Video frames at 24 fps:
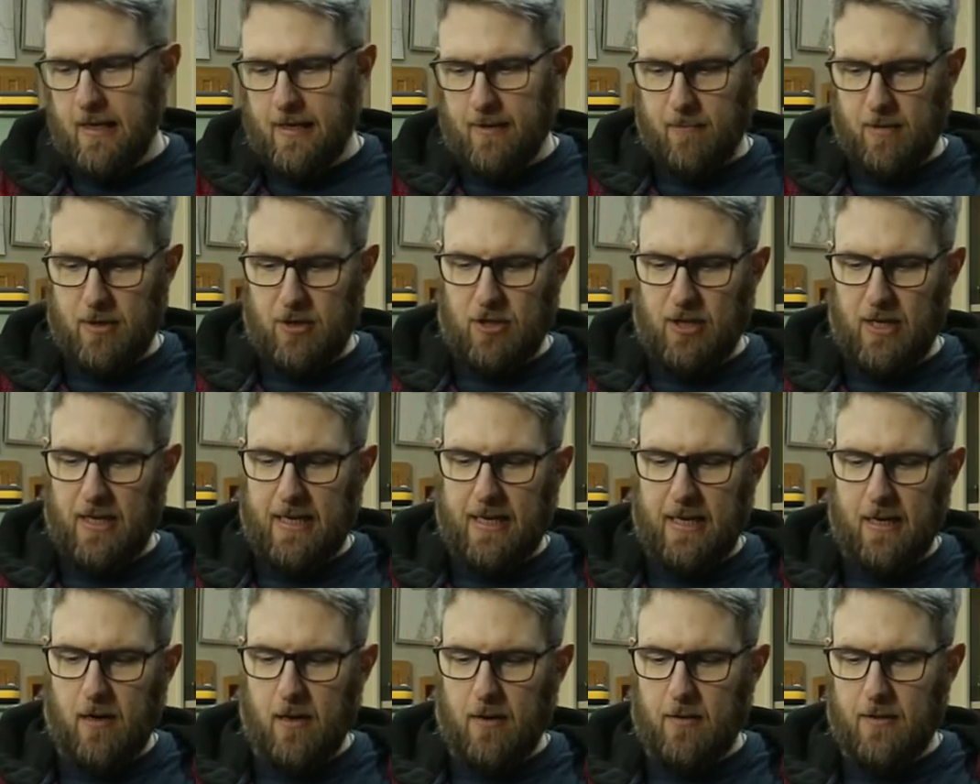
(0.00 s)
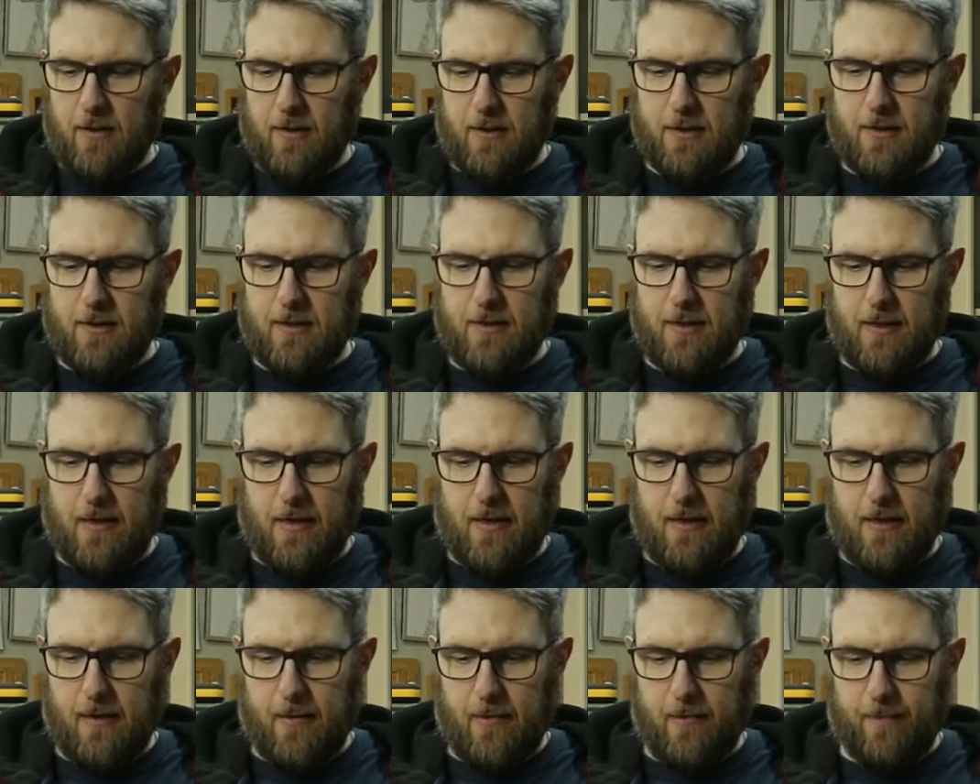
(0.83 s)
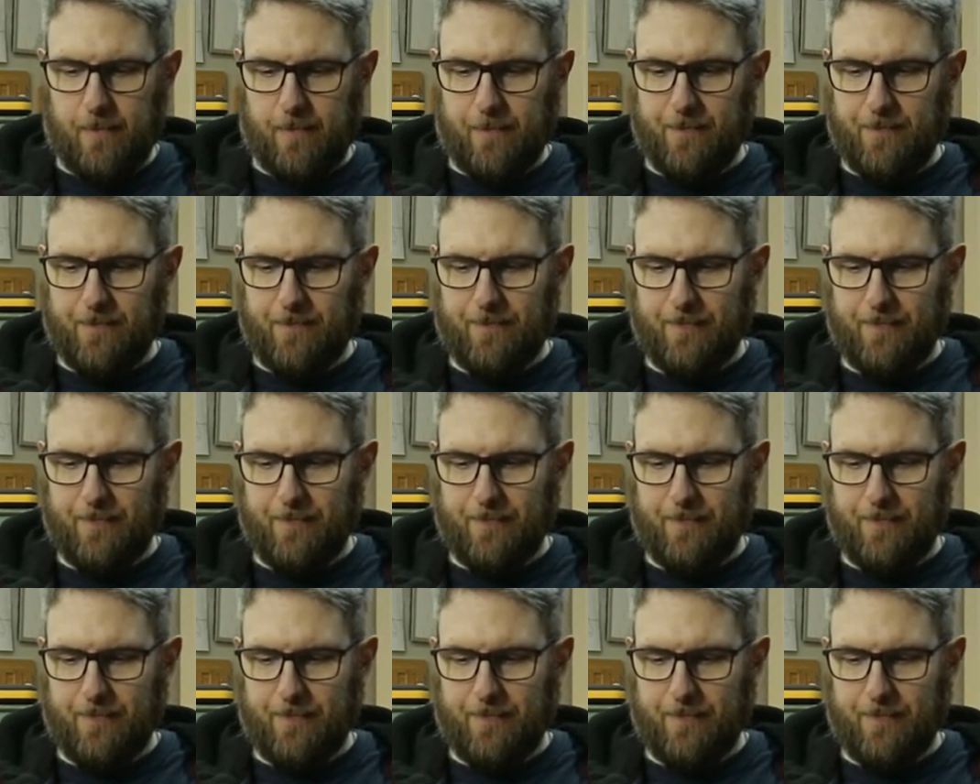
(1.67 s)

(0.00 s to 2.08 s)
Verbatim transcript: The machining on this, um,